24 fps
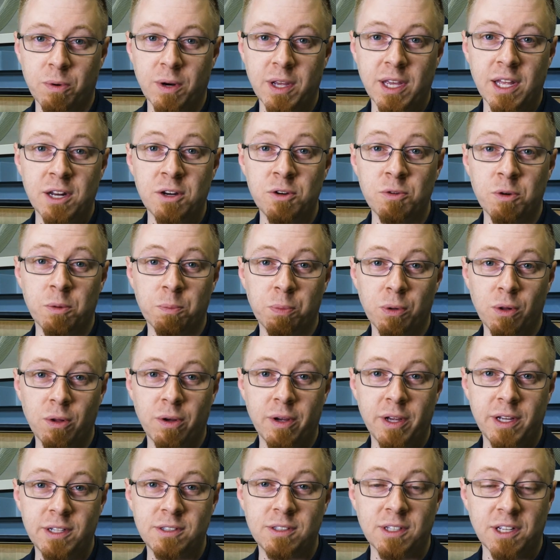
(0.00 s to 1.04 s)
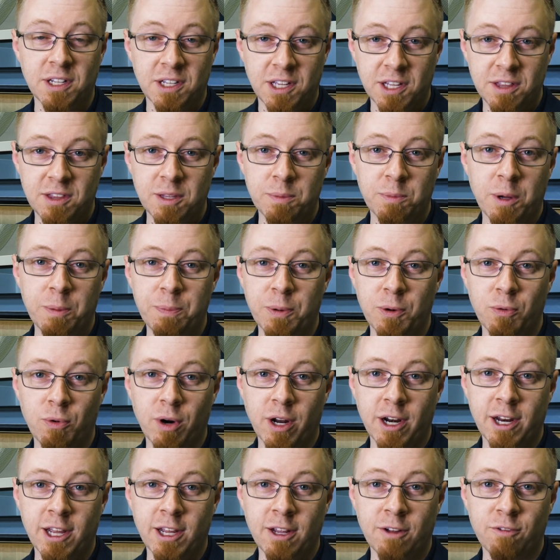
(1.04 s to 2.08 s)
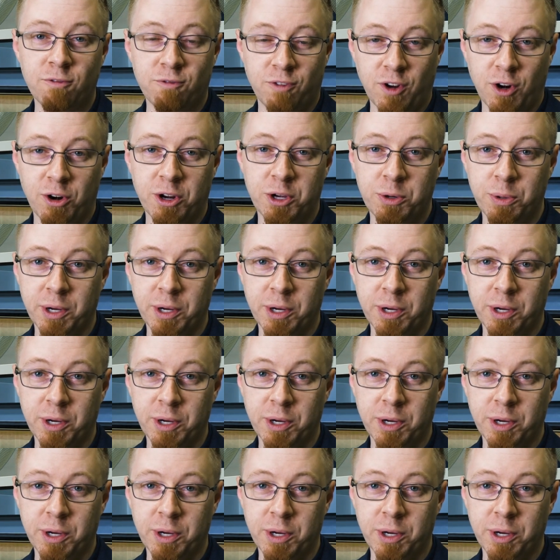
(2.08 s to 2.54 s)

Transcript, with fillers: bring in new employees and get them up and running very